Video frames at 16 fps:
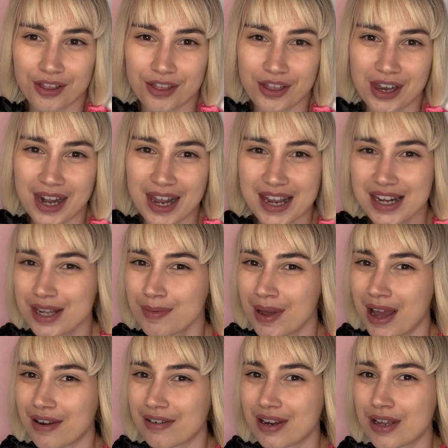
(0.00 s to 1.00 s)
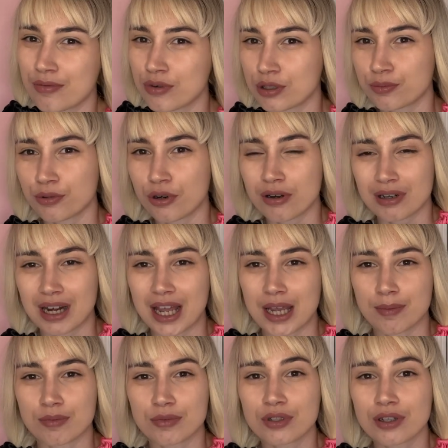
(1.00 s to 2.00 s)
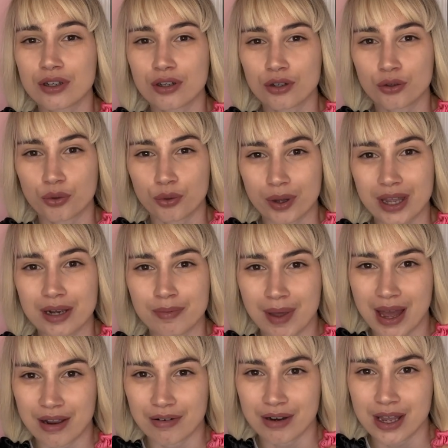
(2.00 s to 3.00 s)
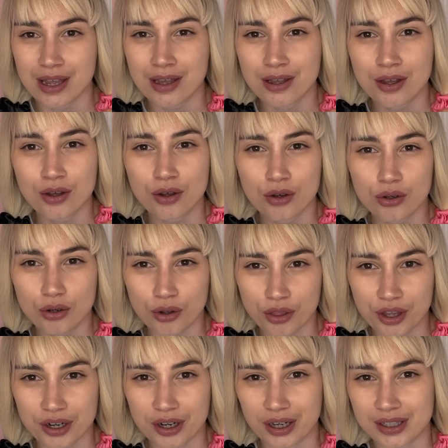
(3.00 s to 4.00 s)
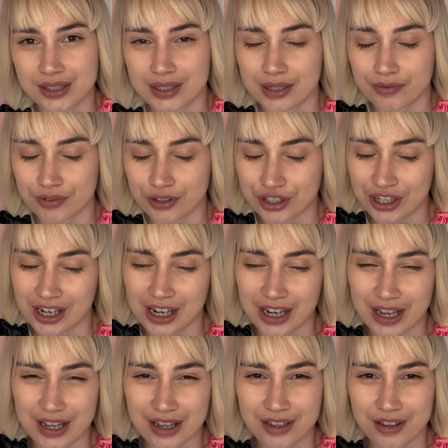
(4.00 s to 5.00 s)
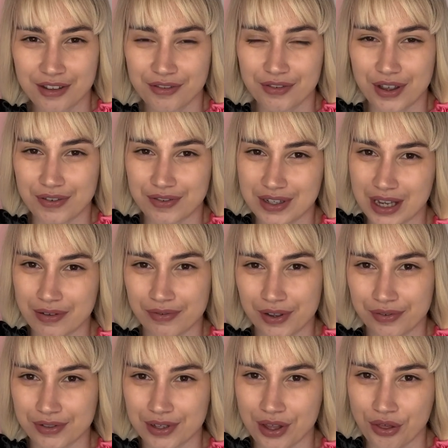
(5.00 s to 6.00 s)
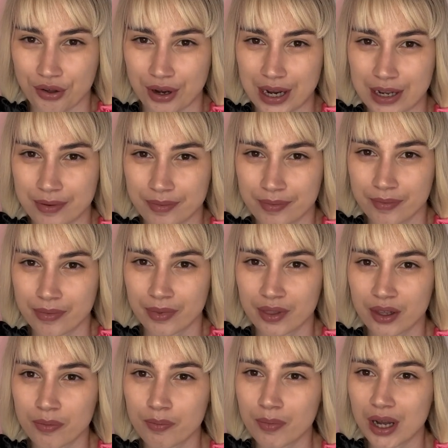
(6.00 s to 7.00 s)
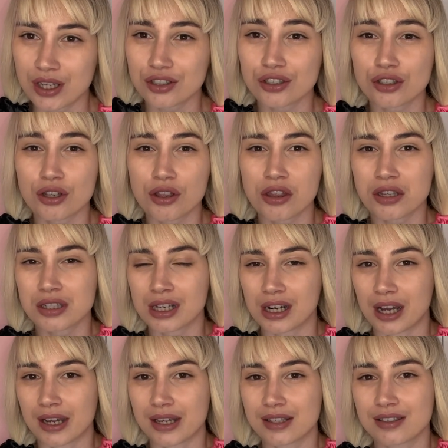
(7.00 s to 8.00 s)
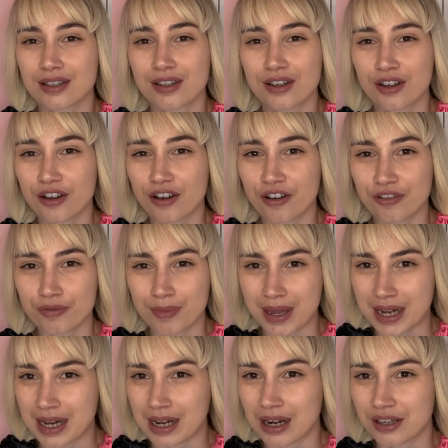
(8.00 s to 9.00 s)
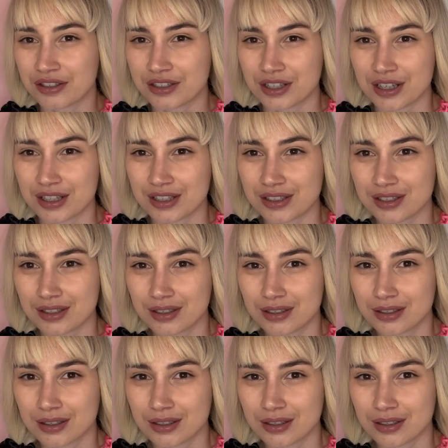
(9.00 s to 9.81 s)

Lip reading: The Lady Mary was proclaimed Queen Mary on the 19th of July, 1553, much to the delight of many Londoners.